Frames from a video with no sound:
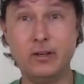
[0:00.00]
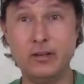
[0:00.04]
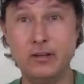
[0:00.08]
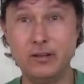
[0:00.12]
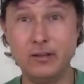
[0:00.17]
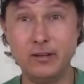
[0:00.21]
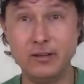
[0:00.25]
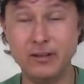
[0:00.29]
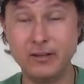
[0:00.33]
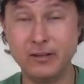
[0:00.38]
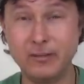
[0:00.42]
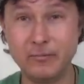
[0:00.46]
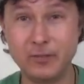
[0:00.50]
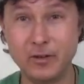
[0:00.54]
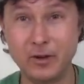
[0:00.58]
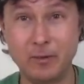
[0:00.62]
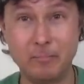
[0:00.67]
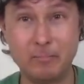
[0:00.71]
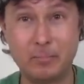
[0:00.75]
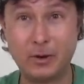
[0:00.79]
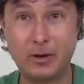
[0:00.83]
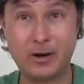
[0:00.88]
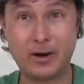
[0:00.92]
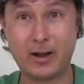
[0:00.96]
I'm
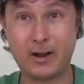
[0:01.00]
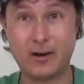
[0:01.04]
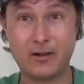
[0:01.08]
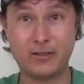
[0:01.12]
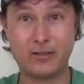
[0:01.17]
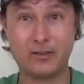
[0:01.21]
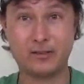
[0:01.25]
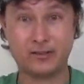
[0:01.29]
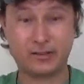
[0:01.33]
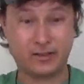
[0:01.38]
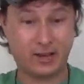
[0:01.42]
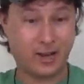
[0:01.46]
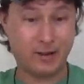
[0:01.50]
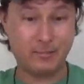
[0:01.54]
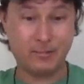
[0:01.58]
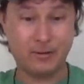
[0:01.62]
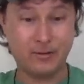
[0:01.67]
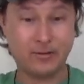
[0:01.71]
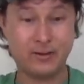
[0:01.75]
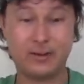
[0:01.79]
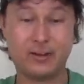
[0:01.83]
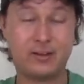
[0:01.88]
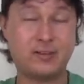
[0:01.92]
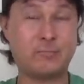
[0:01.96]
going to put it out on this
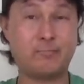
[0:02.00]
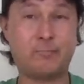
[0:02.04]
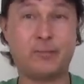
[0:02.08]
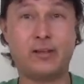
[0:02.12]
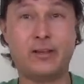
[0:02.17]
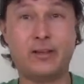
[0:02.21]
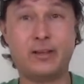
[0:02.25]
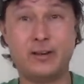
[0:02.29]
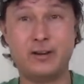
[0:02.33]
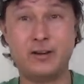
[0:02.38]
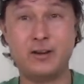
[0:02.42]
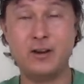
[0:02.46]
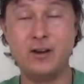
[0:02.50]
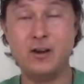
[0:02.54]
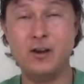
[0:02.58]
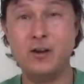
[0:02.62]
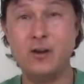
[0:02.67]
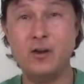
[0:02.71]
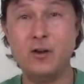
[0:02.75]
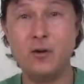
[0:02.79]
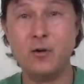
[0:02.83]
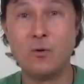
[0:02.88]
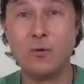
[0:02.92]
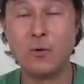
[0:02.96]
table and explain
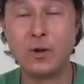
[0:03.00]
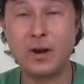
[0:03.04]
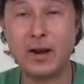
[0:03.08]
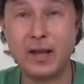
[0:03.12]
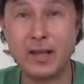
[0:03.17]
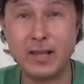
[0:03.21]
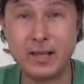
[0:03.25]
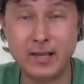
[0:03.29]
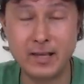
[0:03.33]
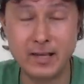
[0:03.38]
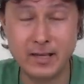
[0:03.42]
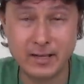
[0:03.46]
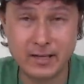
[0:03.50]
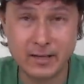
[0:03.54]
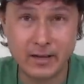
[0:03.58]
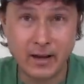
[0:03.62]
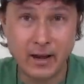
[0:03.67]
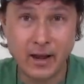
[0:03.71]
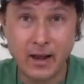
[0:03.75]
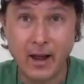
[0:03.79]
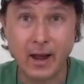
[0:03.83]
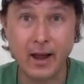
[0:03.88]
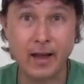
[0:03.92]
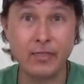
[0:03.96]
what I eat.
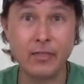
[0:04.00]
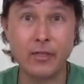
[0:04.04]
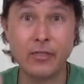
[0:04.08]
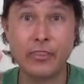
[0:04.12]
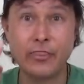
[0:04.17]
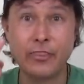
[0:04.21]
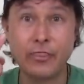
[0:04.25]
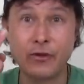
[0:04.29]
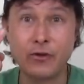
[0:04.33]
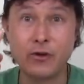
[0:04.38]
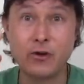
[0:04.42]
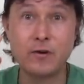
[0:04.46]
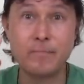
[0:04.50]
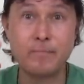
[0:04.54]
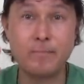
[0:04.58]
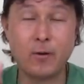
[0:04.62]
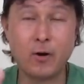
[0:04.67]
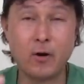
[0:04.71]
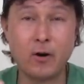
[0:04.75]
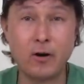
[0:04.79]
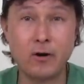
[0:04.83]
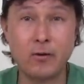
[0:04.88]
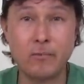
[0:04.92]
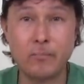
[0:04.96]
And the third
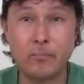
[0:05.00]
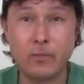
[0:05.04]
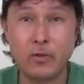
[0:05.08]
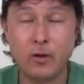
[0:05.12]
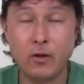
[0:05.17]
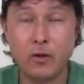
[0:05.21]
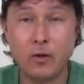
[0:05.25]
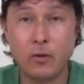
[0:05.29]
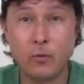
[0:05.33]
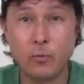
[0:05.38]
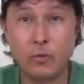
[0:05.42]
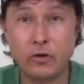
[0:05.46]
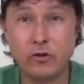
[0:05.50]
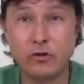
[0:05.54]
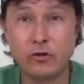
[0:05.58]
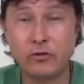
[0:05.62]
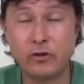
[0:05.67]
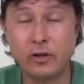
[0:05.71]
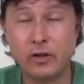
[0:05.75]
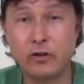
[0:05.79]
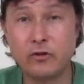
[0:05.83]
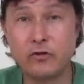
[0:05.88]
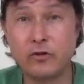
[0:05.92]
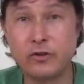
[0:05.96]
part, which
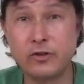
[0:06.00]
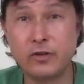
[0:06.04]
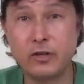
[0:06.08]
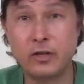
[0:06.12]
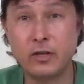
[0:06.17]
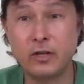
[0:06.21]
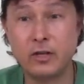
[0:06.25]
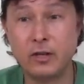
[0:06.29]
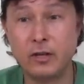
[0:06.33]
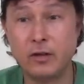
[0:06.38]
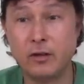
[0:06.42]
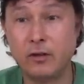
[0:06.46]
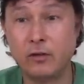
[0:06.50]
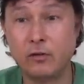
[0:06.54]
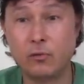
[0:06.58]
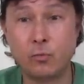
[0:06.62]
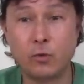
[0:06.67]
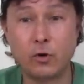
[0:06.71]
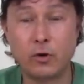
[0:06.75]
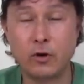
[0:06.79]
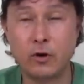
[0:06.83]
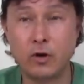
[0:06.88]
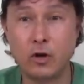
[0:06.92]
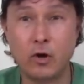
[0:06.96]
is interesting, is
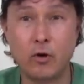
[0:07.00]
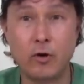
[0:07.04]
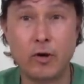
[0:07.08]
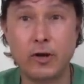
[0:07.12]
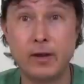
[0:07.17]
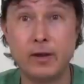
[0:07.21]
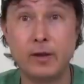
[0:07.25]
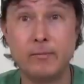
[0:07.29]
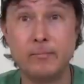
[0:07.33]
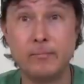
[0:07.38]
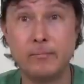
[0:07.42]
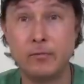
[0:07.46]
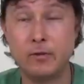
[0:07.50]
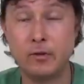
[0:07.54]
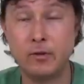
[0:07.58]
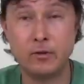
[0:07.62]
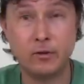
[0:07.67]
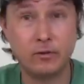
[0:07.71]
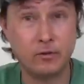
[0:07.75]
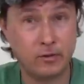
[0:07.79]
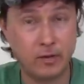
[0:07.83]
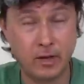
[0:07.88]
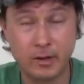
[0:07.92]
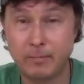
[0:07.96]
we're going to go ahead and
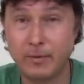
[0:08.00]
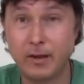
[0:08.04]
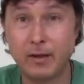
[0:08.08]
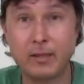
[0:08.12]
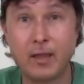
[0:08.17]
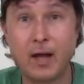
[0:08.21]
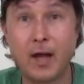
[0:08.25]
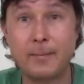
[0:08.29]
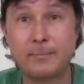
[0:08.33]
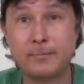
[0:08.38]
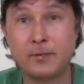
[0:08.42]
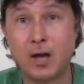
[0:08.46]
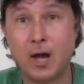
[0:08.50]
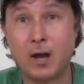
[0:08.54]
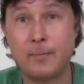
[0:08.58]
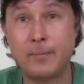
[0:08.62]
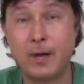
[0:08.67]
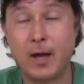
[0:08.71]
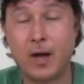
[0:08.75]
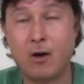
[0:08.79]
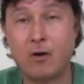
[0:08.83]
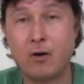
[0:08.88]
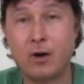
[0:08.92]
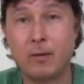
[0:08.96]
get my
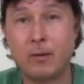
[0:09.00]
laptop out.